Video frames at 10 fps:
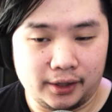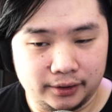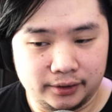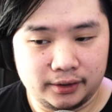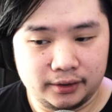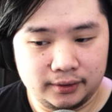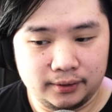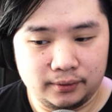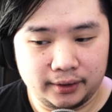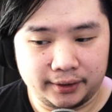in your
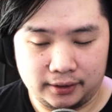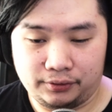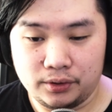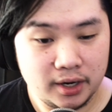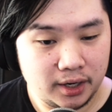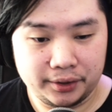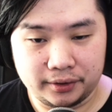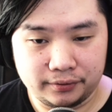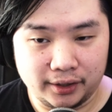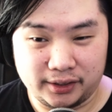VODs. Because
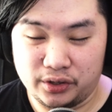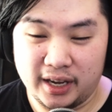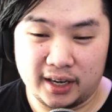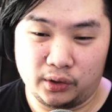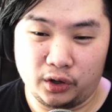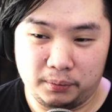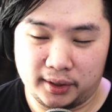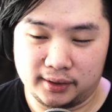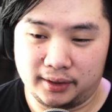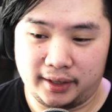if you hear it in your VODs and you
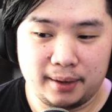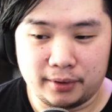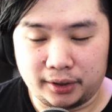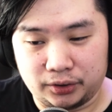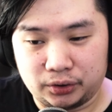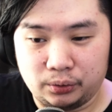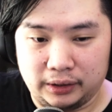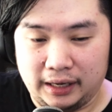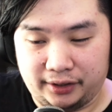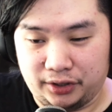get annoyed because the
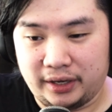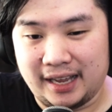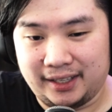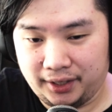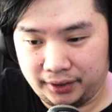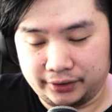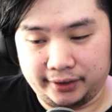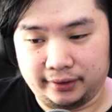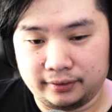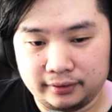game audio is too loud and you
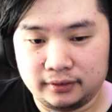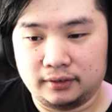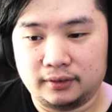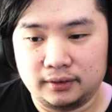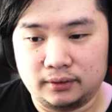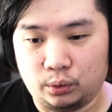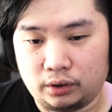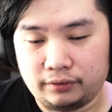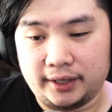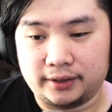can't hear yourself,
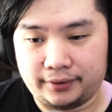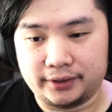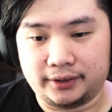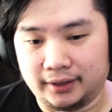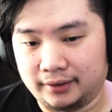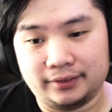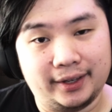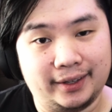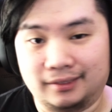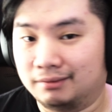or vice
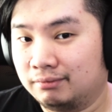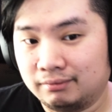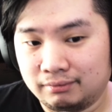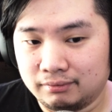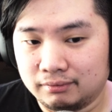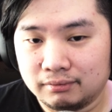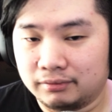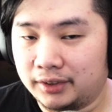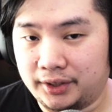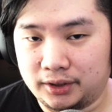versa, then
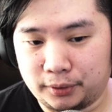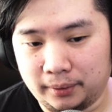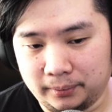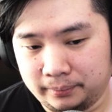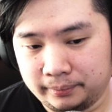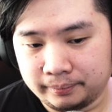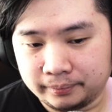there's your